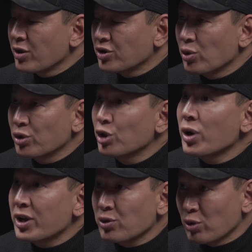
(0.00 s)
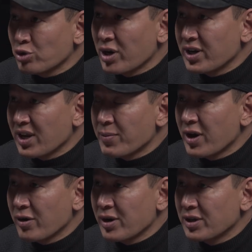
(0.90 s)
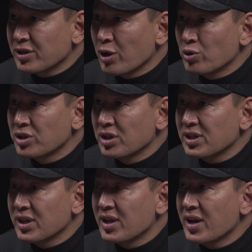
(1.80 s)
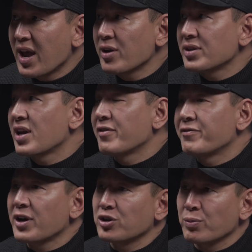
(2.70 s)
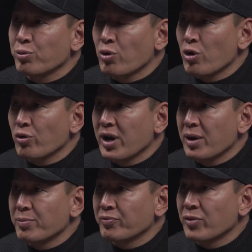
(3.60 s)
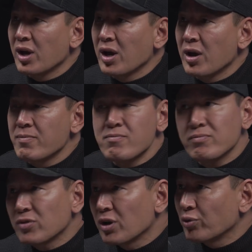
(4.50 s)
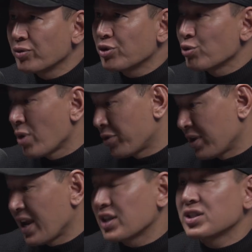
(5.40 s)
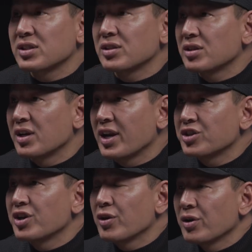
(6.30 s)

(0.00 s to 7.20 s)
So you guys are always trying to get better as coaches, and then how does that affect your program, throughout the next year?